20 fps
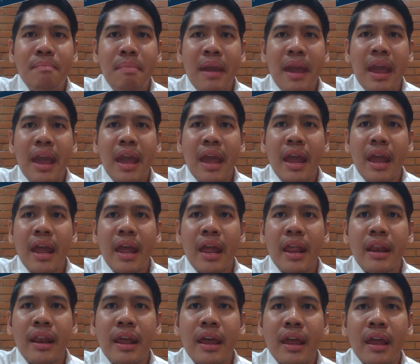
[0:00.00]

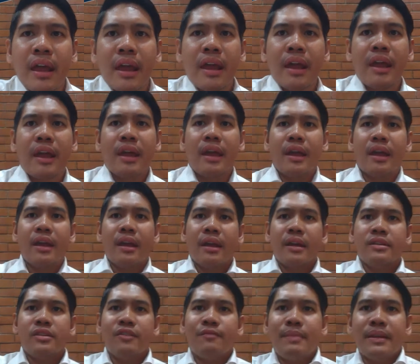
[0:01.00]
been
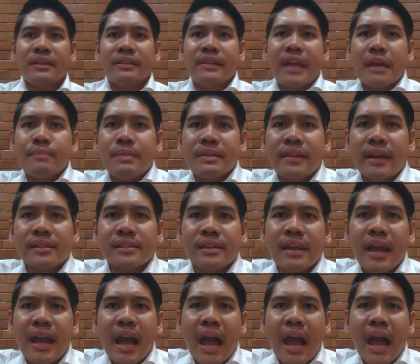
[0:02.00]
you've been typing this.